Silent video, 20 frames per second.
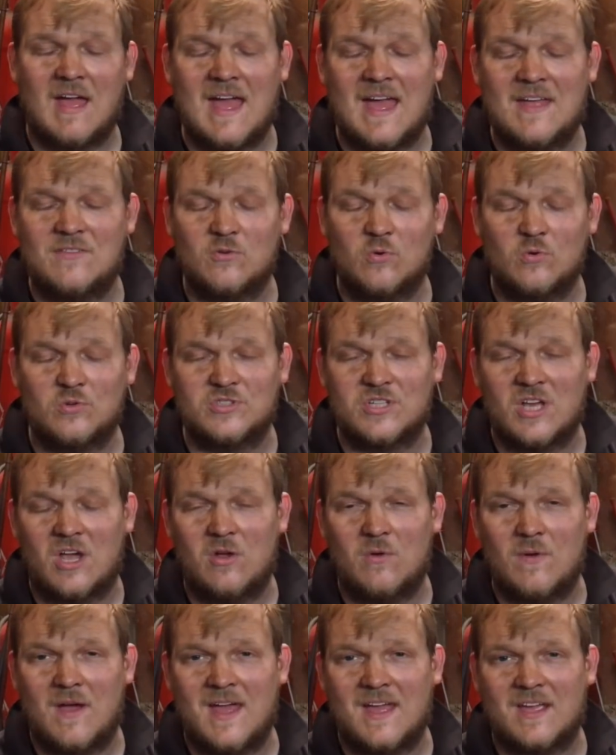And
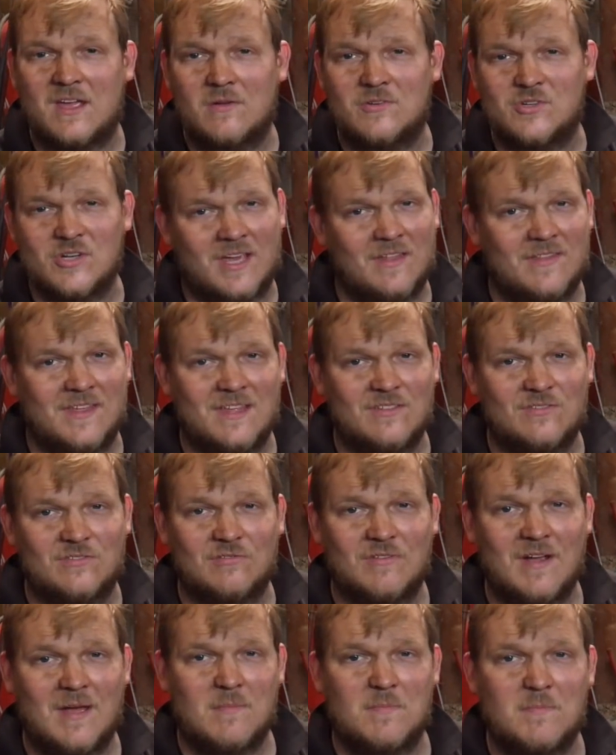also go and check out the
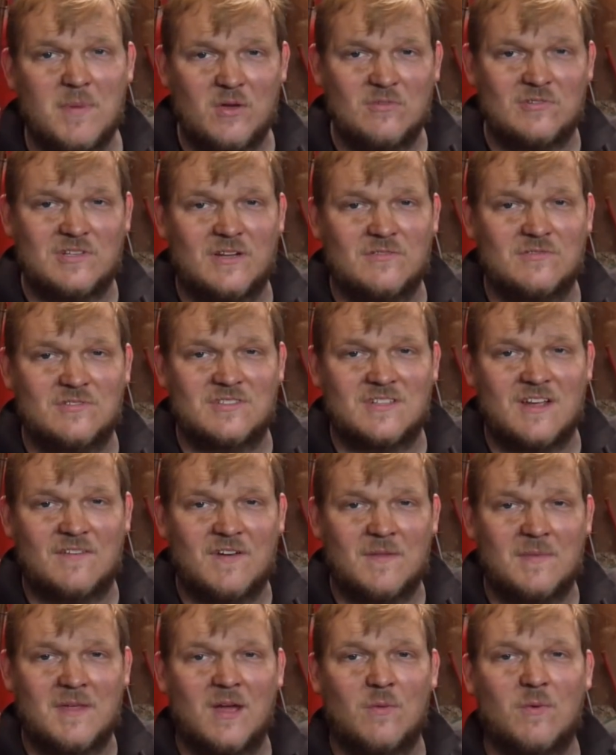Instagram, post loads of stuff
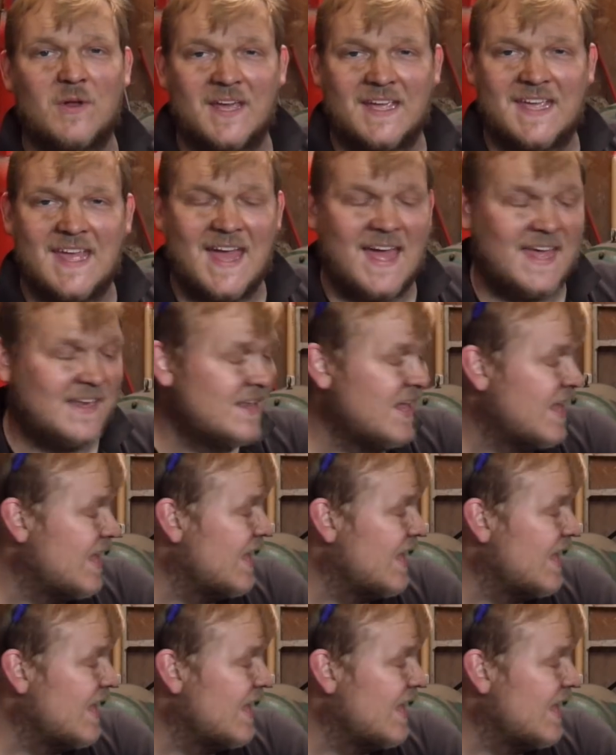up there when I can.